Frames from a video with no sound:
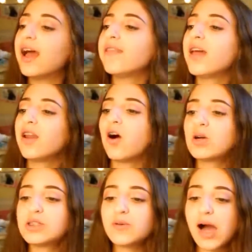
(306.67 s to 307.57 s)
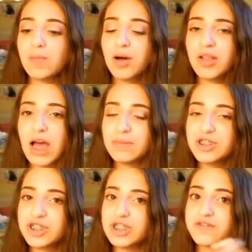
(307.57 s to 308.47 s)
And then also I
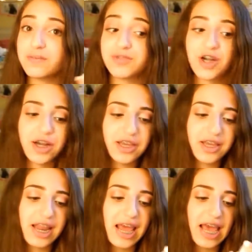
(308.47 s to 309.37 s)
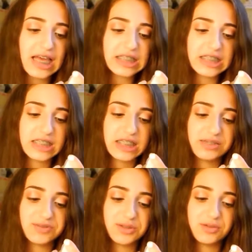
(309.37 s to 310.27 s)
purchased this from Target, and this is
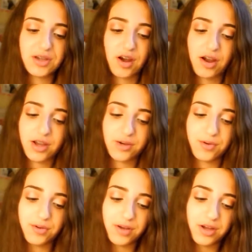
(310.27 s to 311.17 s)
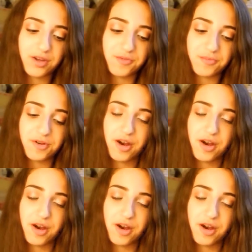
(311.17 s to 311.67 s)
the Renewing Argan Oil of